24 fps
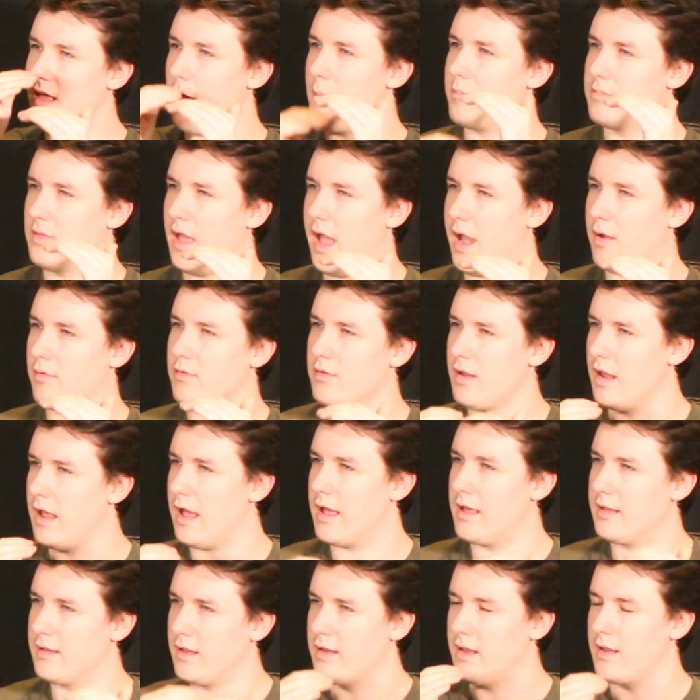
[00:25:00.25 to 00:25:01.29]
step down
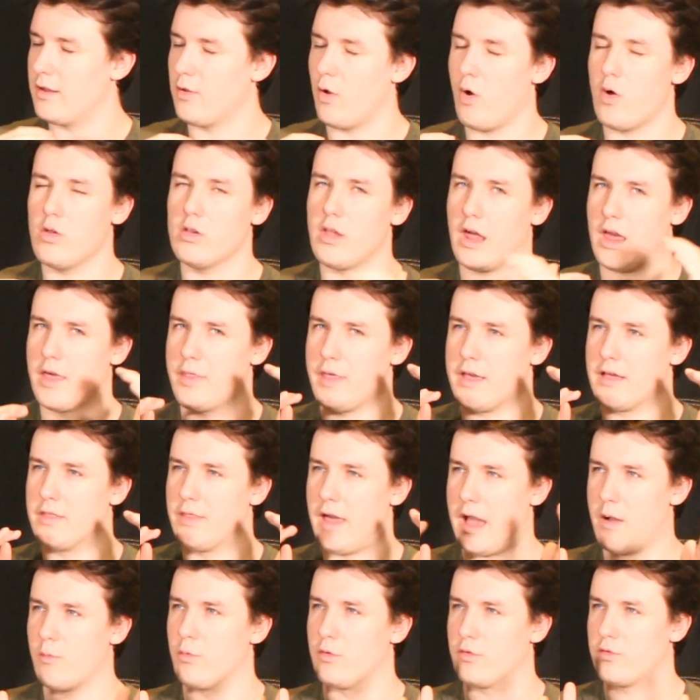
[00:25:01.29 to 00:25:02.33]
uh, at, at all. I
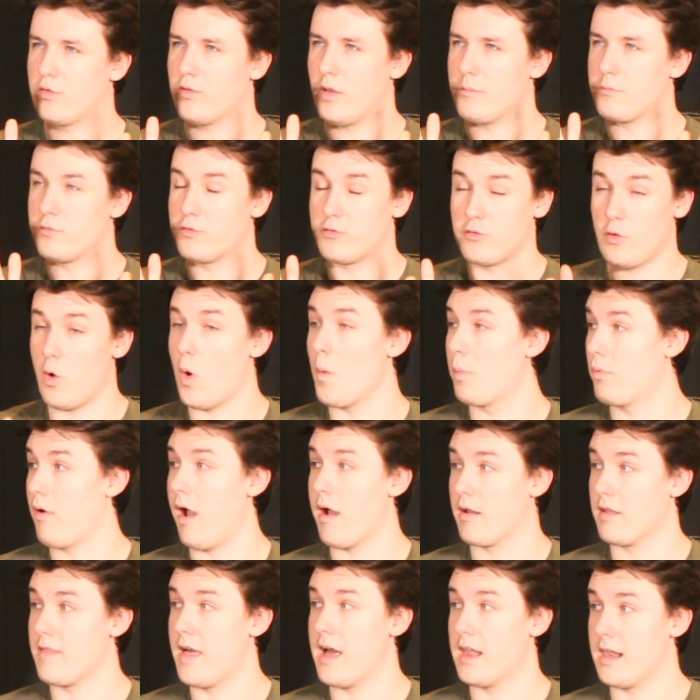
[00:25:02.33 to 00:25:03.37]
think that was. I'm so
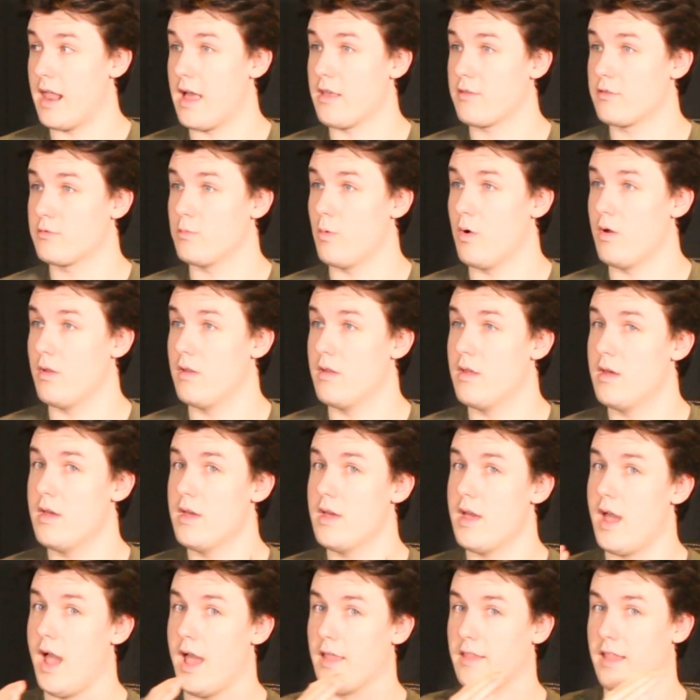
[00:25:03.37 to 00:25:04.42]
proud of that last one,
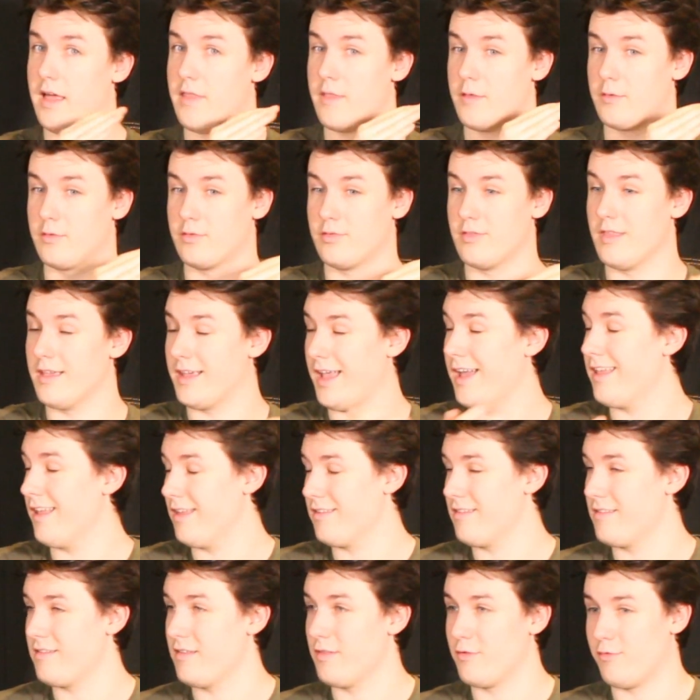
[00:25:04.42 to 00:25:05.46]
and like the again
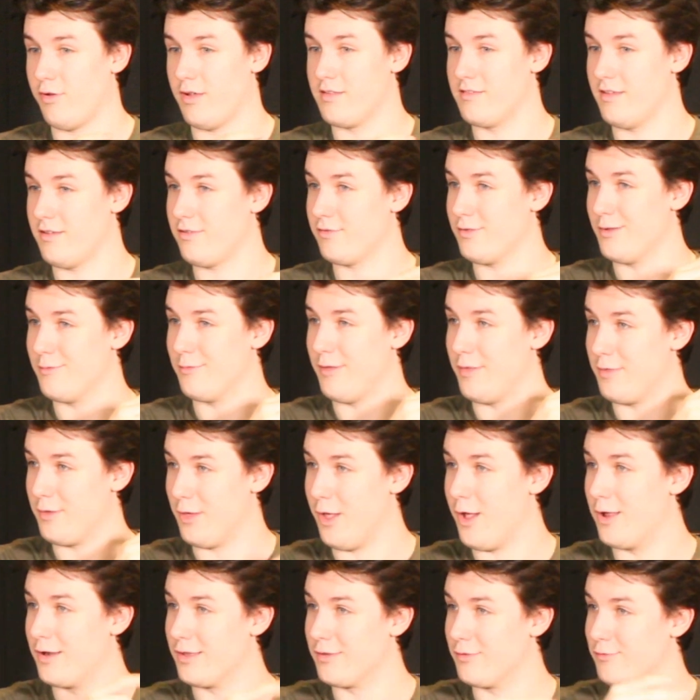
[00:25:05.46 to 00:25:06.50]
as you said, the transition of like
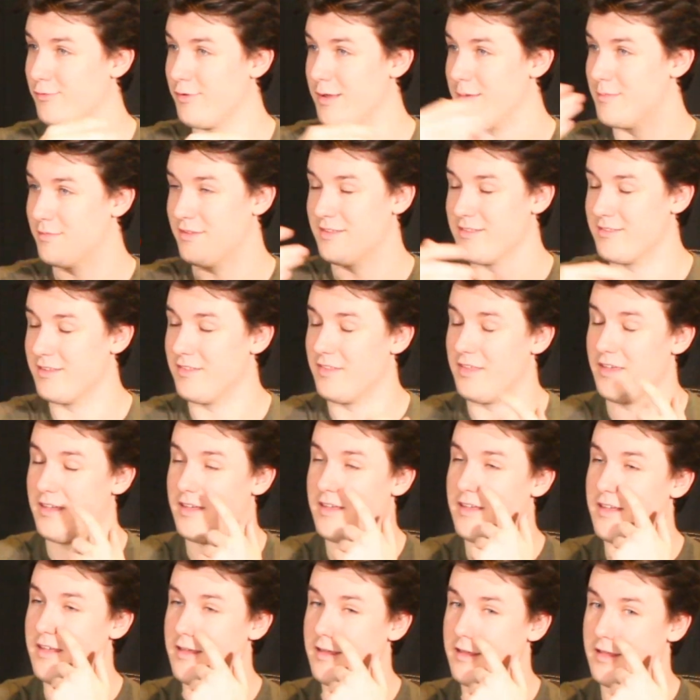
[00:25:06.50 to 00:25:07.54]
the early streams into
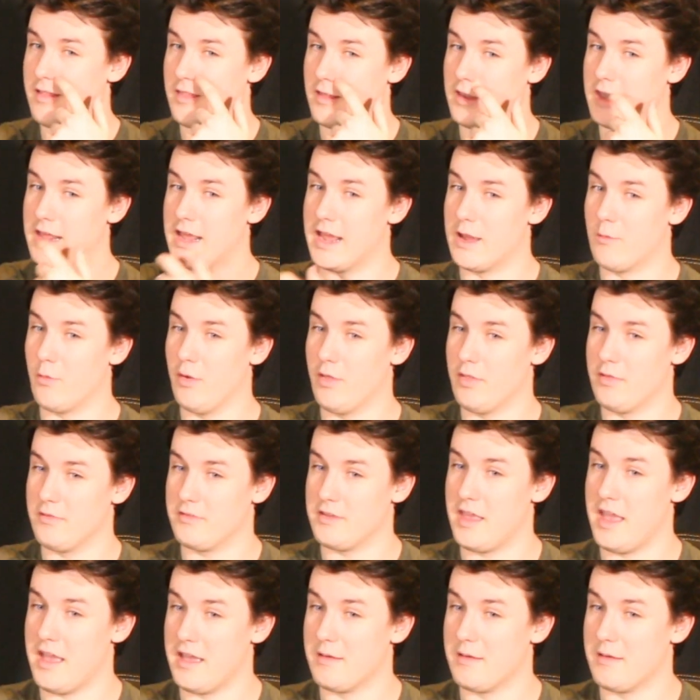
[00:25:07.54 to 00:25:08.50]
the the later ones.